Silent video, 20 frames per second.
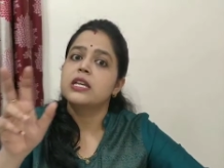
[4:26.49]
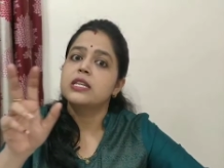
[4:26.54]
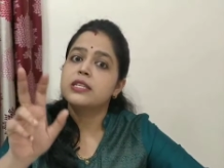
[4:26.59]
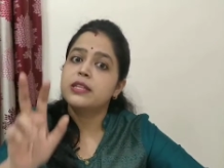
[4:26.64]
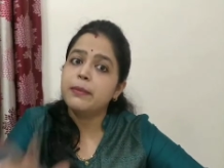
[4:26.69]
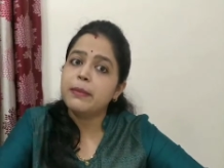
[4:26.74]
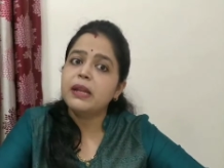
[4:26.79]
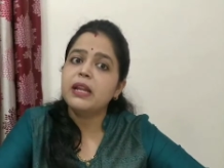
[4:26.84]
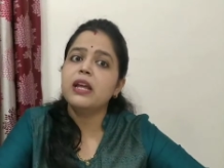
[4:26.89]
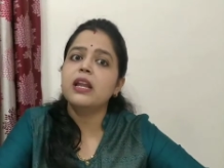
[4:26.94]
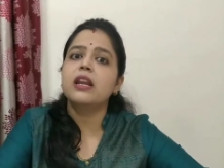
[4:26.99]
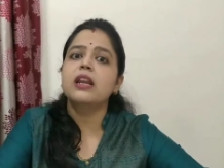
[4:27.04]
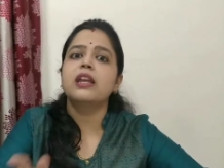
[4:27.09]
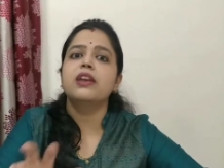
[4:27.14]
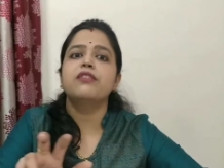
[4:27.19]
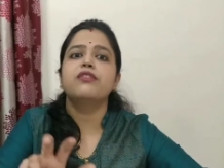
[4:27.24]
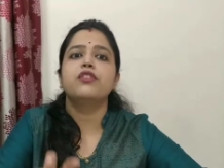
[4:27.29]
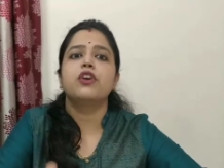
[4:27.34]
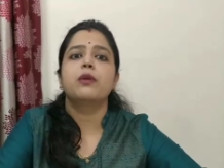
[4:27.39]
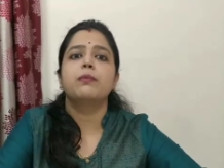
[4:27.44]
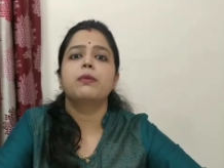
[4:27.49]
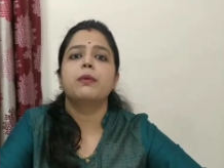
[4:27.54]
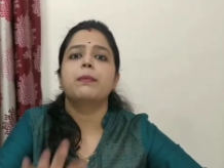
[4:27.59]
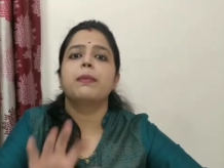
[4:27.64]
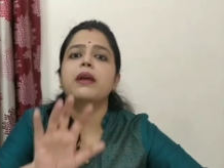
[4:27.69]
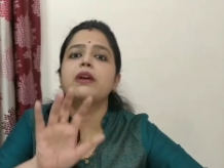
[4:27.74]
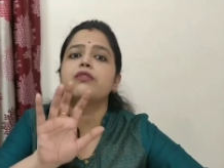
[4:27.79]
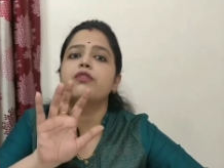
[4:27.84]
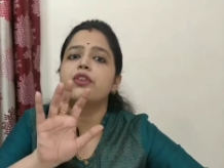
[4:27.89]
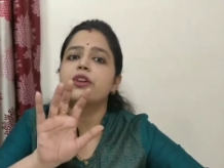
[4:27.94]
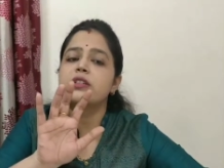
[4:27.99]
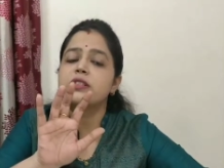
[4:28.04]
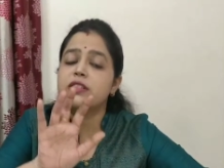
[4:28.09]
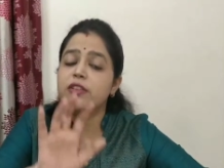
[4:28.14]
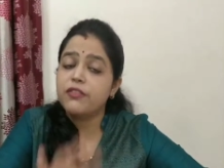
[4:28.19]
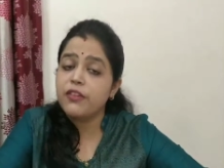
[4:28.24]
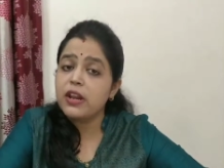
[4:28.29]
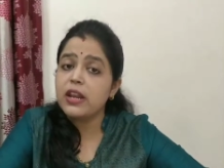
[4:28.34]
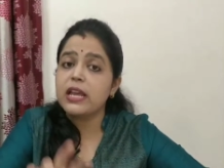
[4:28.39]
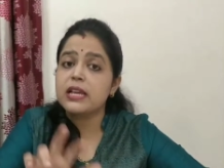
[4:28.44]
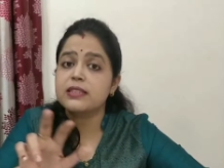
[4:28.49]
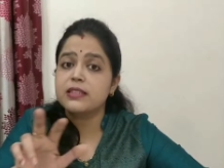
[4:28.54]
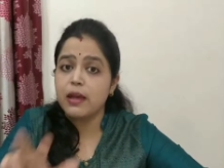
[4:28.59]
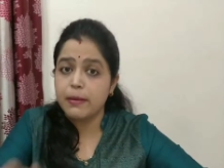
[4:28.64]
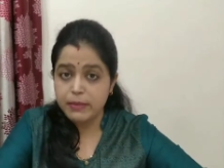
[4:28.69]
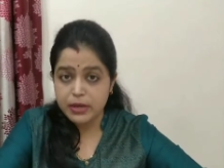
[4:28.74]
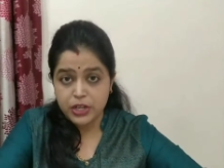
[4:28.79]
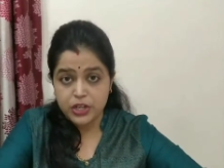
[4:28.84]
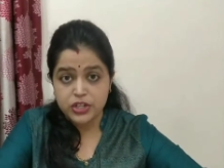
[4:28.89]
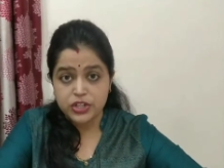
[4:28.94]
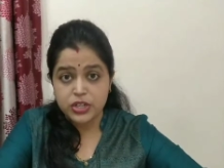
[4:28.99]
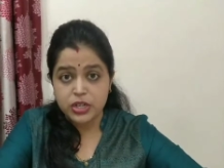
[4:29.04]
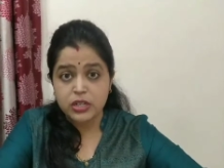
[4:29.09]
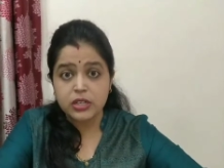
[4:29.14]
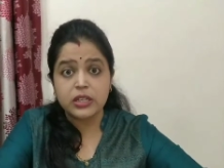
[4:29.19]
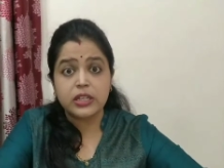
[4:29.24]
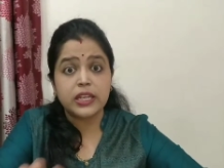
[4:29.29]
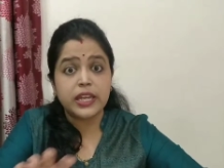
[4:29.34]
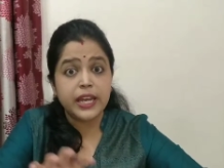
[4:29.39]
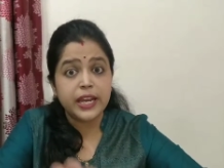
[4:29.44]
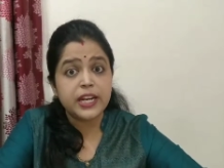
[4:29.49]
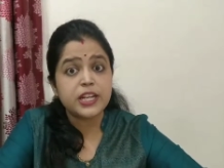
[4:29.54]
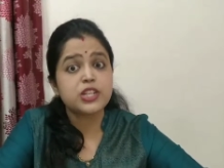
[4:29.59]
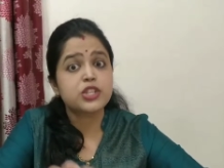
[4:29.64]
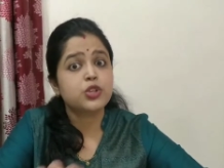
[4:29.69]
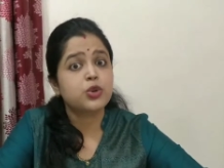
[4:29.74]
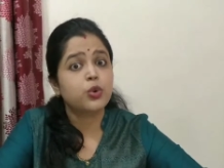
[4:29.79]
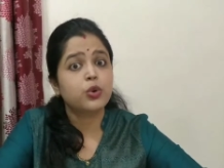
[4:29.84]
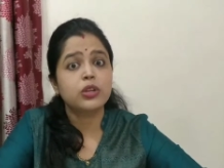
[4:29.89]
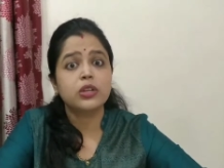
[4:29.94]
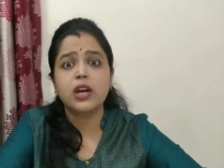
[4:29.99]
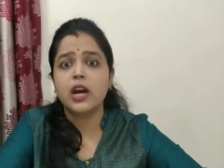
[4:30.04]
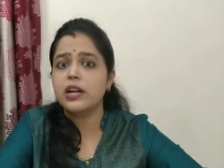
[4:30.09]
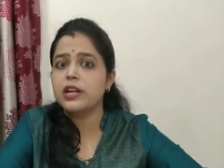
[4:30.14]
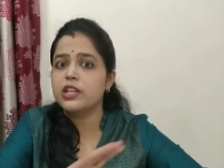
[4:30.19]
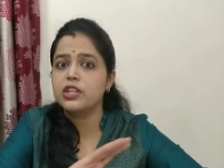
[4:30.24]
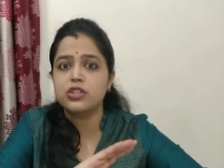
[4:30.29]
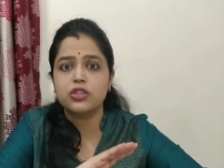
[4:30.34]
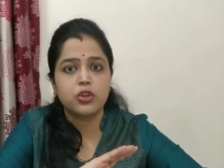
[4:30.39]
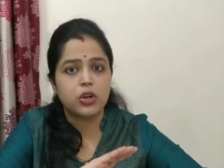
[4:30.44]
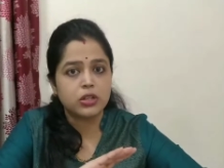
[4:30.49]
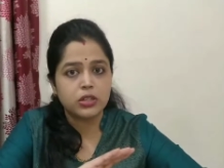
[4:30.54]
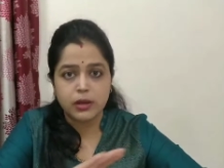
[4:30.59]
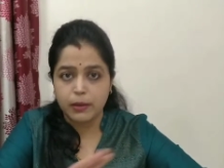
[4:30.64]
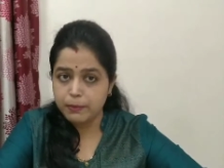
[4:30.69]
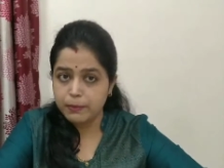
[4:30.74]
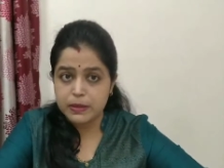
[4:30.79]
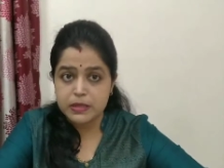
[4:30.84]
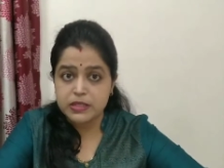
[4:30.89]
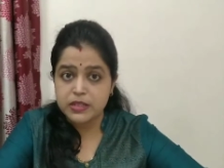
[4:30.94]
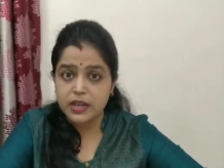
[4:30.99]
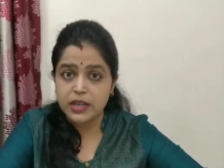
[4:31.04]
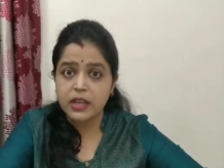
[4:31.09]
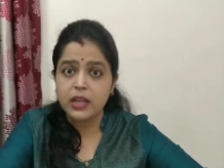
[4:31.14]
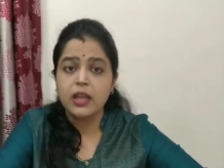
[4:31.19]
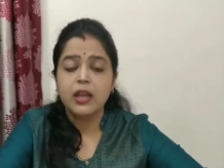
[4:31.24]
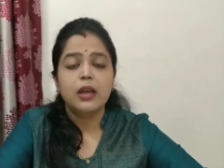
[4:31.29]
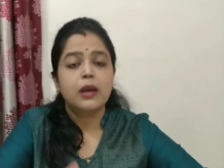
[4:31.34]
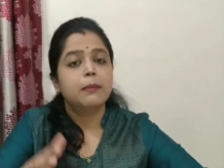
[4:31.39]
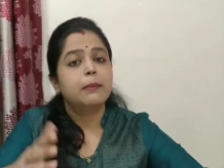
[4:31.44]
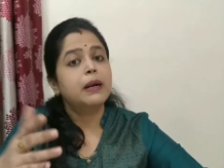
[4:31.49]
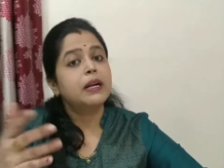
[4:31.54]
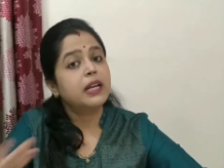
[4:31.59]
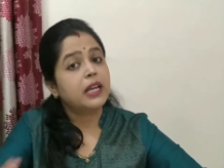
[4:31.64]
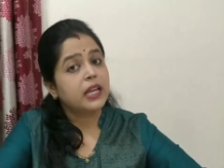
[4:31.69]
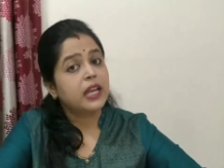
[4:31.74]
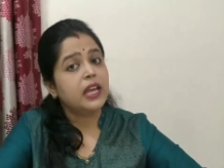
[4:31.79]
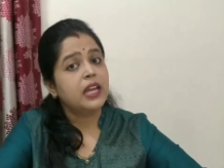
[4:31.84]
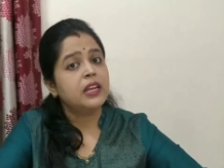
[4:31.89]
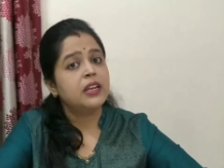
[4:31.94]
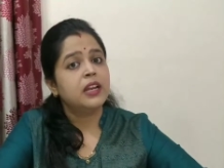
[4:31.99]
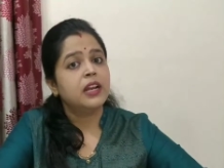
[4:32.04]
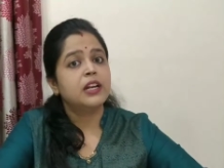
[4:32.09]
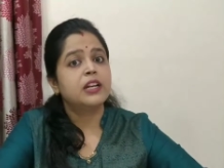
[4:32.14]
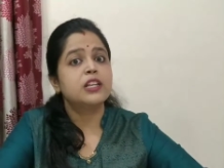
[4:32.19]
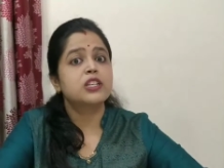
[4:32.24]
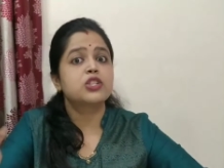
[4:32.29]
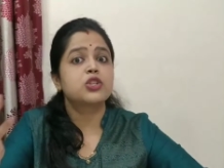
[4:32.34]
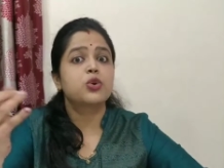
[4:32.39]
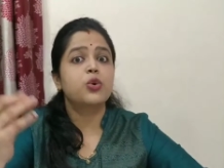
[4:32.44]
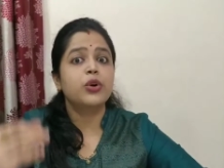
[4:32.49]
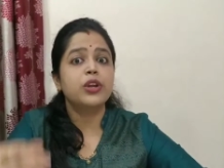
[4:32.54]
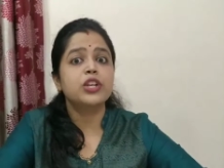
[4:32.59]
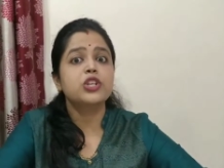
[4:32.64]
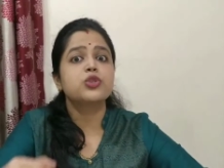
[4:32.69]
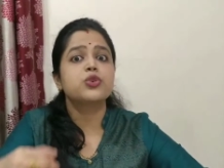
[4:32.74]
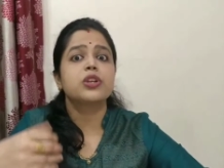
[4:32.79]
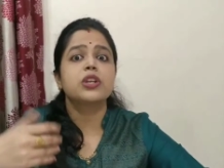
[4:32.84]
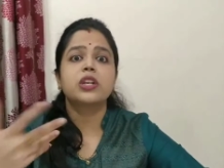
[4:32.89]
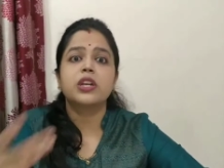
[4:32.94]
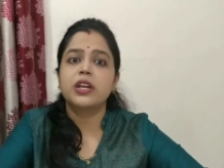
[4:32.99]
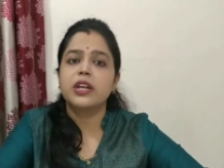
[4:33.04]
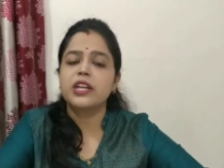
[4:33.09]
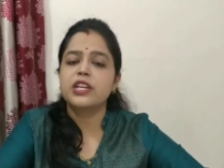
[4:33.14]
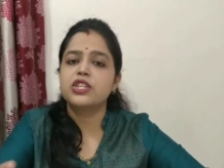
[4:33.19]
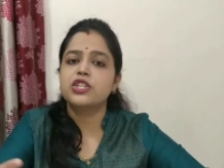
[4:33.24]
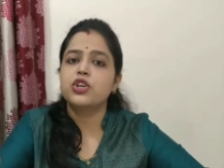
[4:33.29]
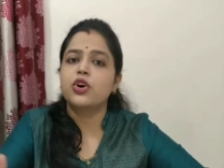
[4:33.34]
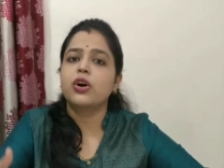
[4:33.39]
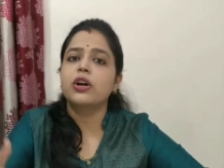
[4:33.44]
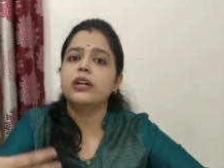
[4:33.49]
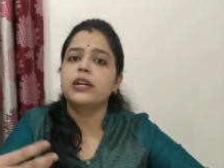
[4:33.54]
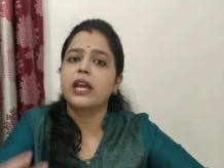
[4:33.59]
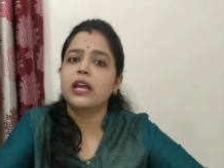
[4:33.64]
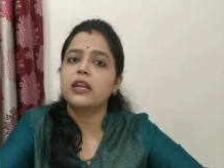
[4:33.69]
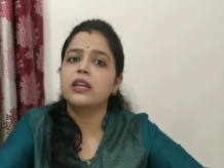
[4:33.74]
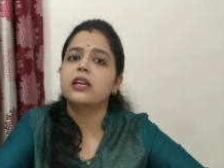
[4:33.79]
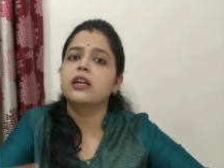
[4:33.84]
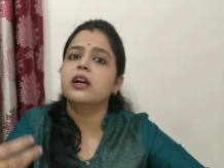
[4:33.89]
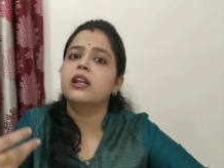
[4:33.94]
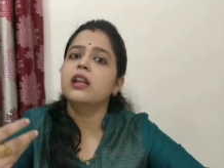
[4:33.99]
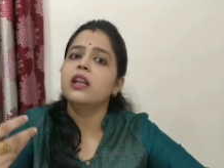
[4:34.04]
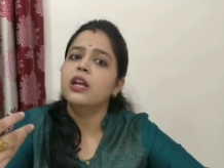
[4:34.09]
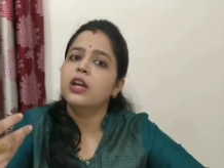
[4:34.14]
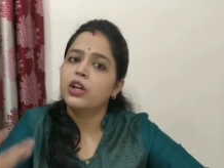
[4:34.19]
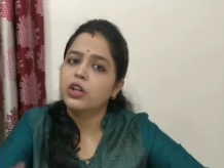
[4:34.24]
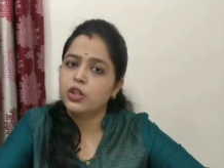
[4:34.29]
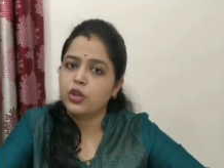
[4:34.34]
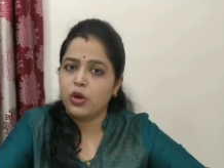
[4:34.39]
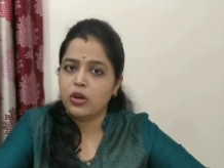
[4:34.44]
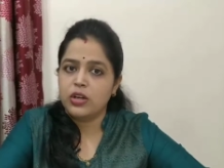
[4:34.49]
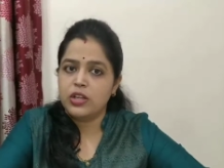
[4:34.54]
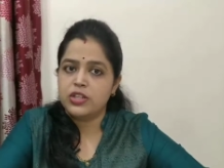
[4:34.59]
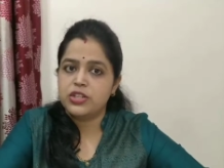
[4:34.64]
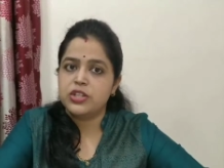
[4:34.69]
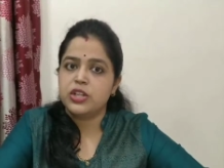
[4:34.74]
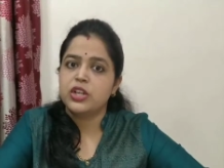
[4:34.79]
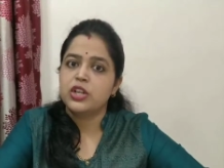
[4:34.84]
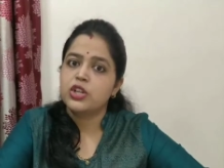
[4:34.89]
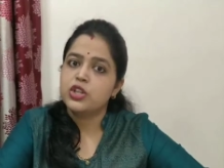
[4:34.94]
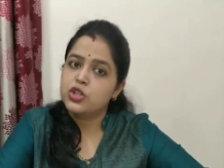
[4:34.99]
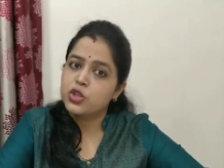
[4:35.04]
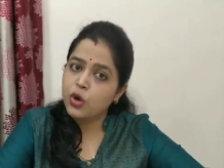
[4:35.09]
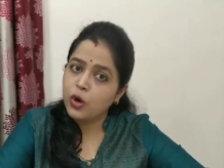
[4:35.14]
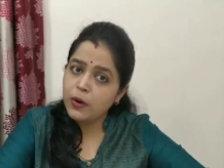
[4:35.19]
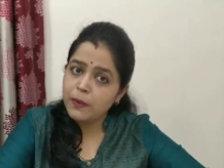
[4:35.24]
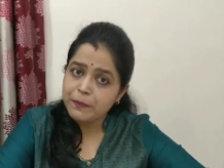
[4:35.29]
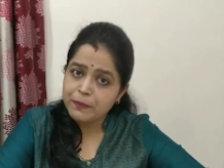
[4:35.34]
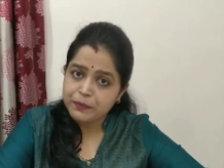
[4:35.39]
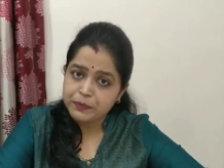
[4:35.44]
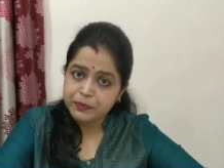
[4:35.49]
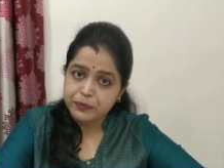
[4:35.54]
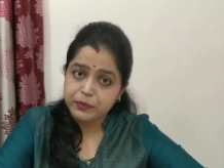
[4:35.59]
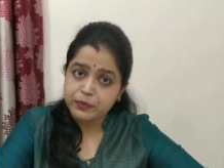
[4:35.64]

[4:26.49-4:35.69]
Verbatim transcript: Similarly, if you are preparing for civil examination, GATE scorecard is not compulsory, but again it is going to increase your technical knowledge. So,